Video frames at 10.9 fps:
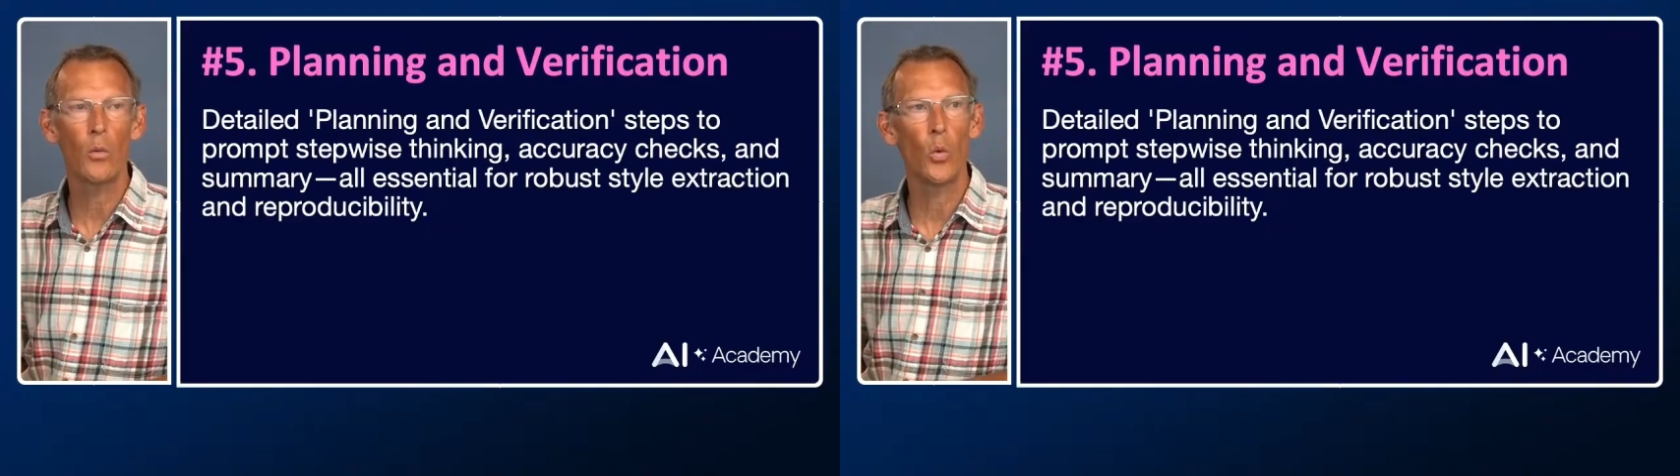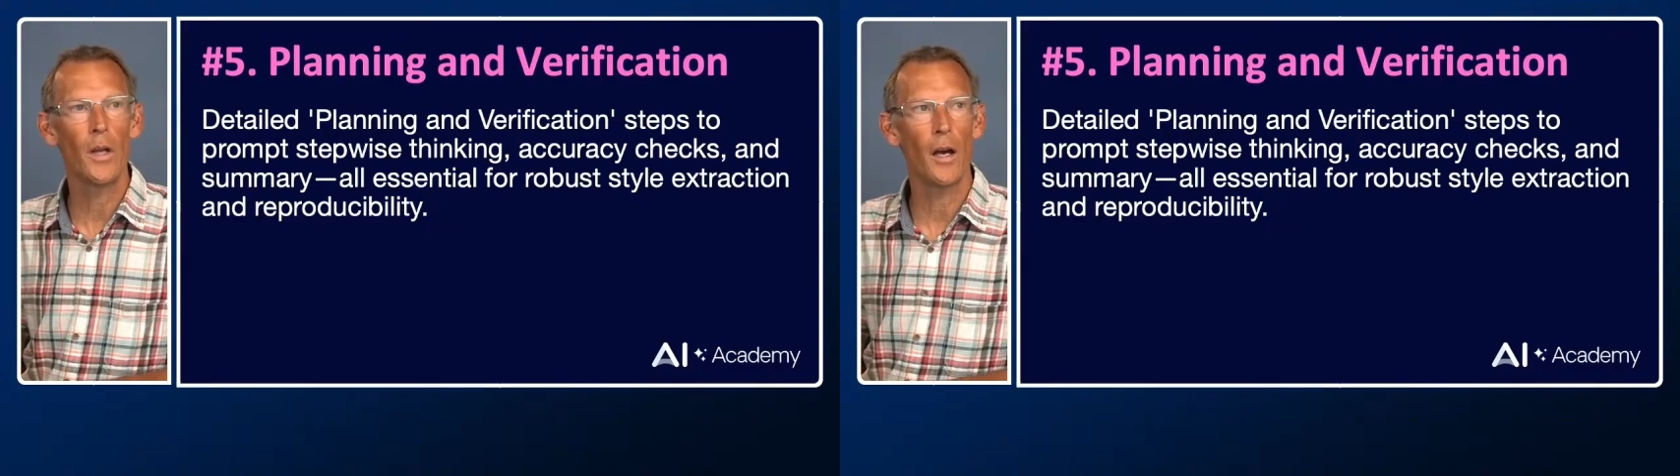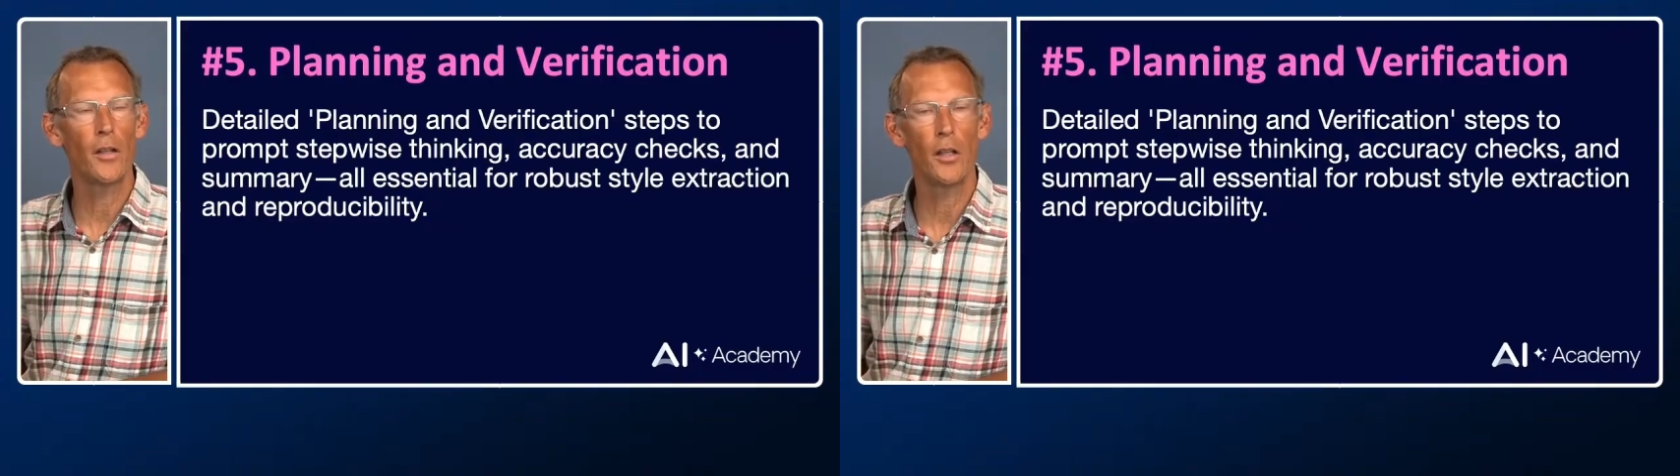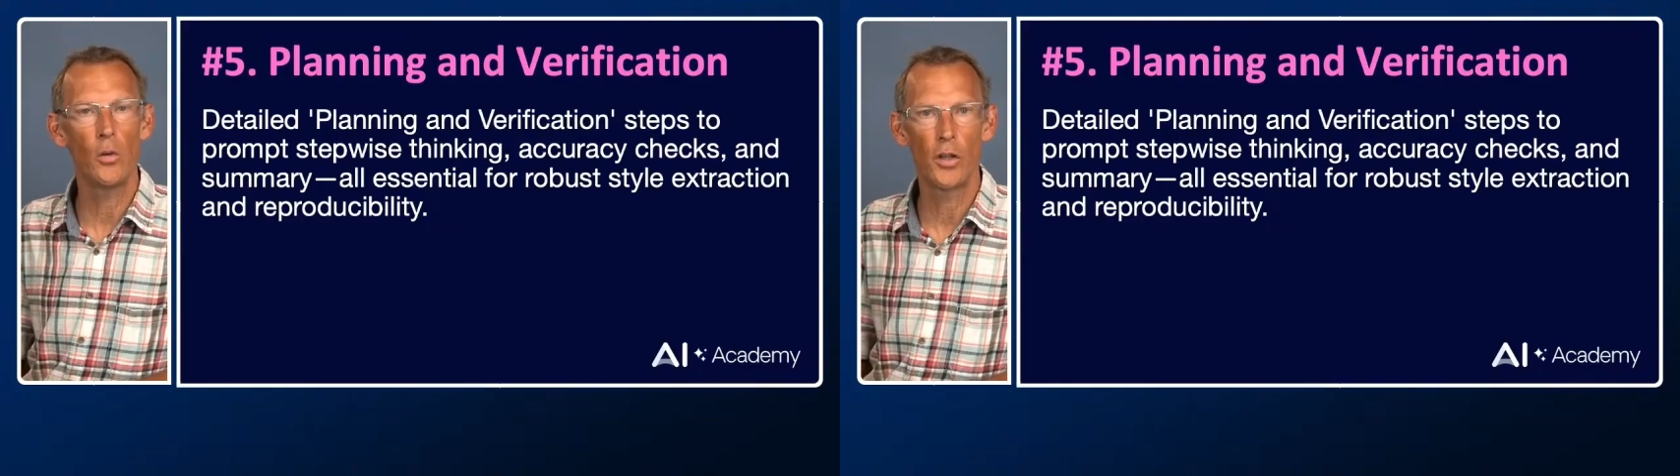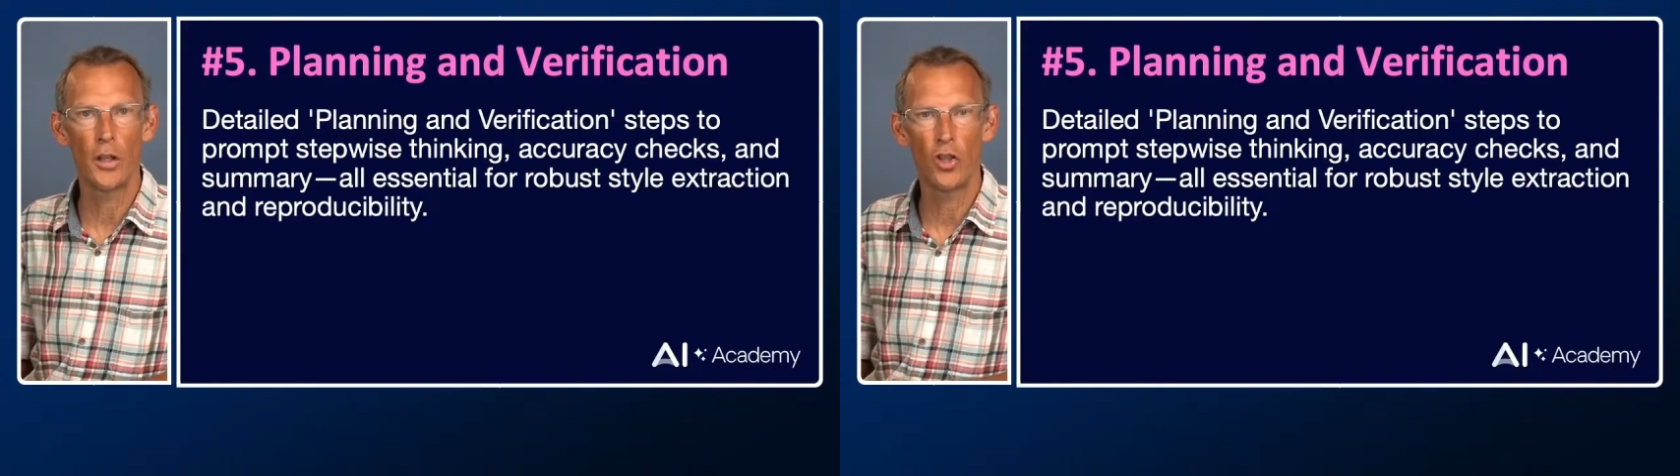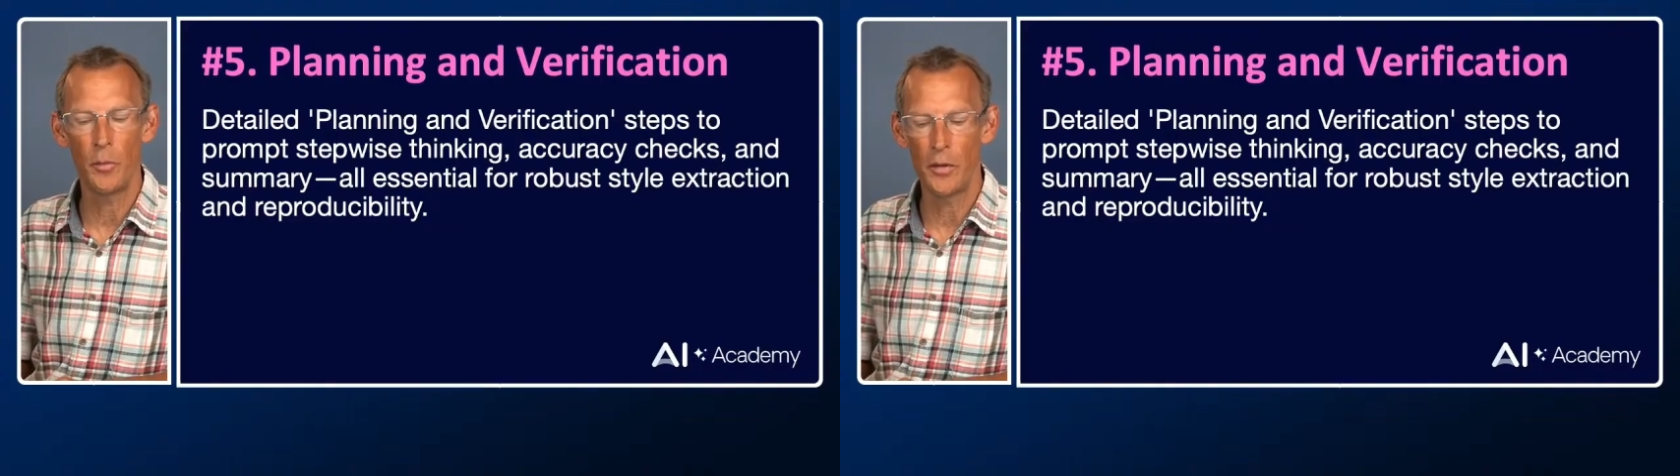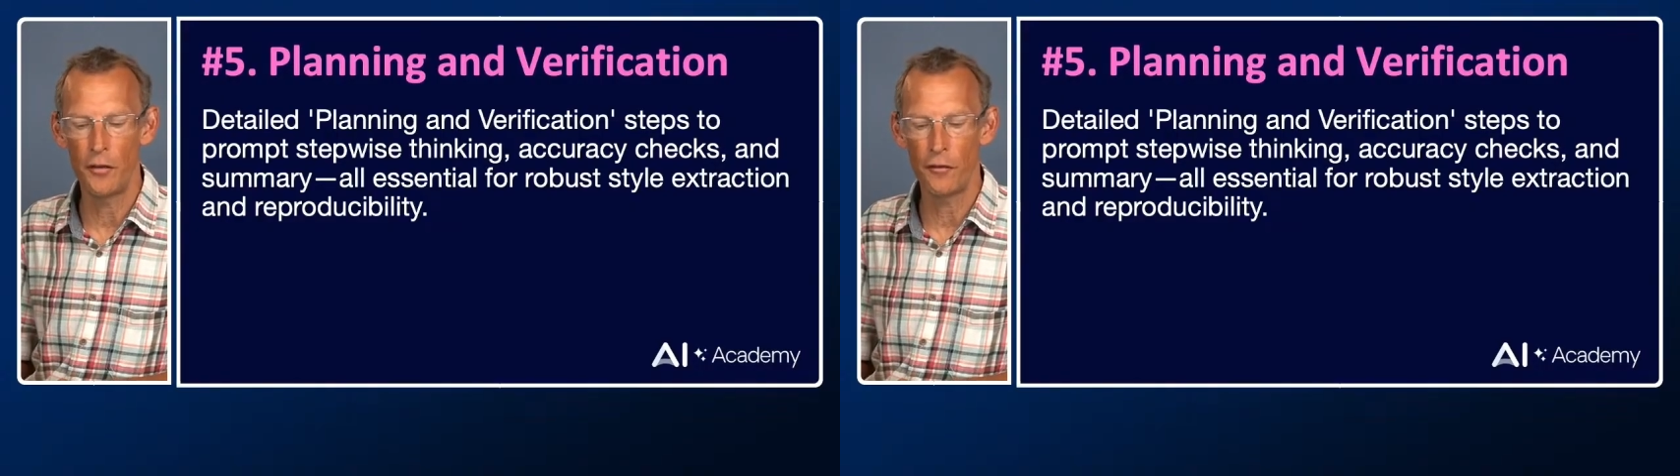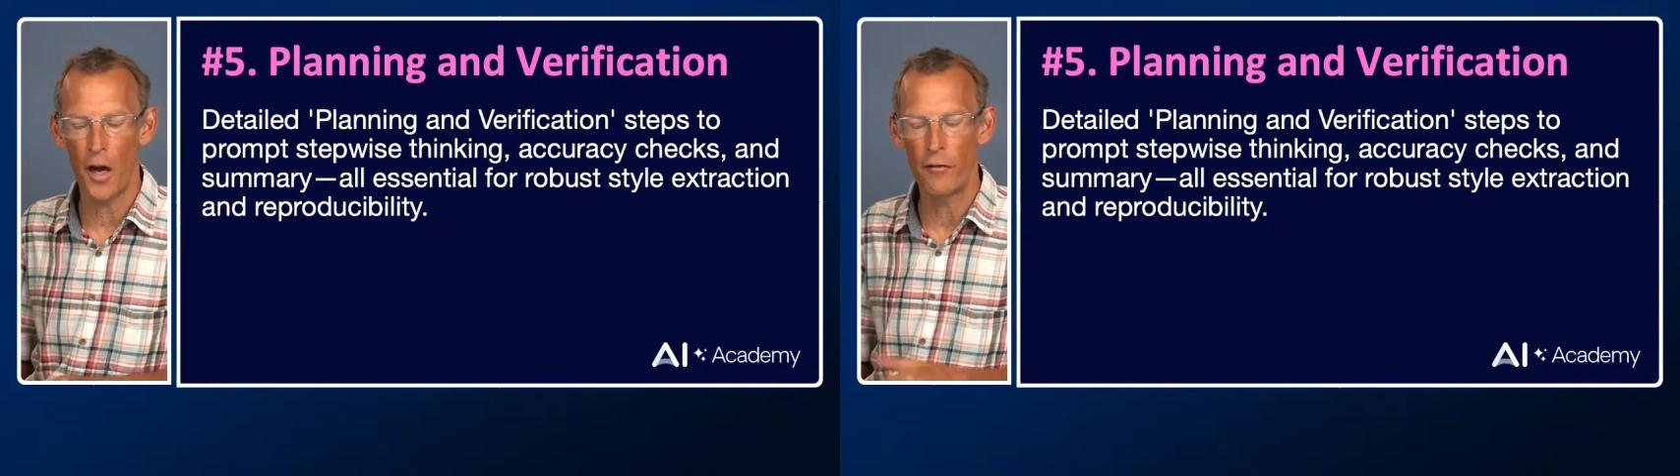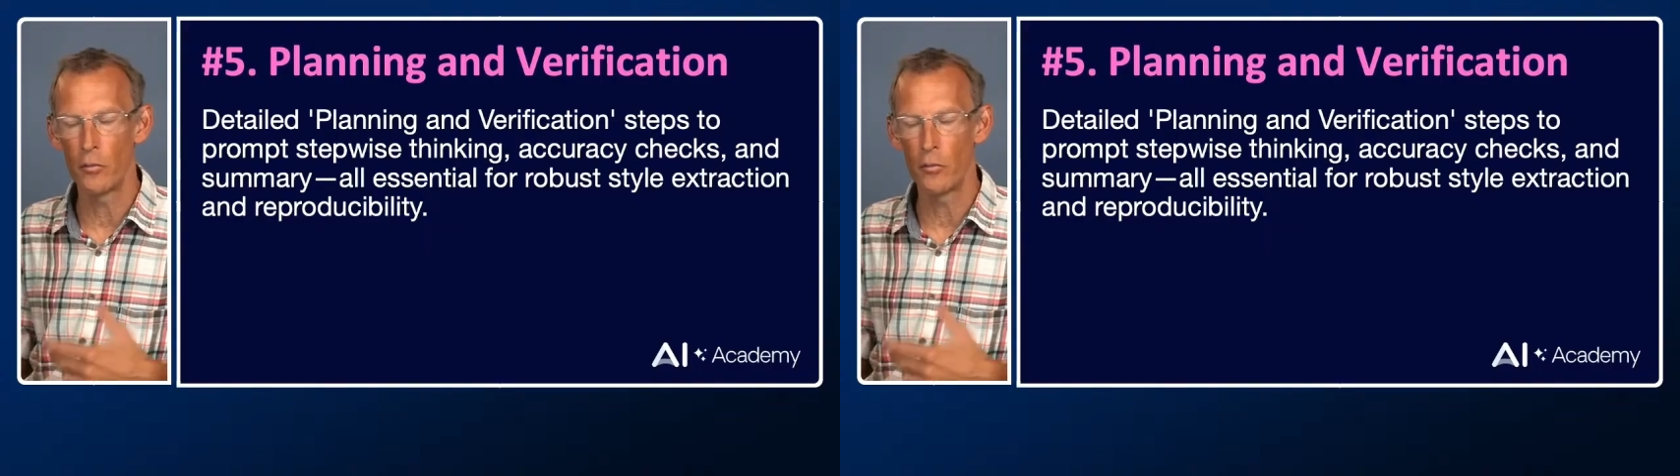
we are using GPT-5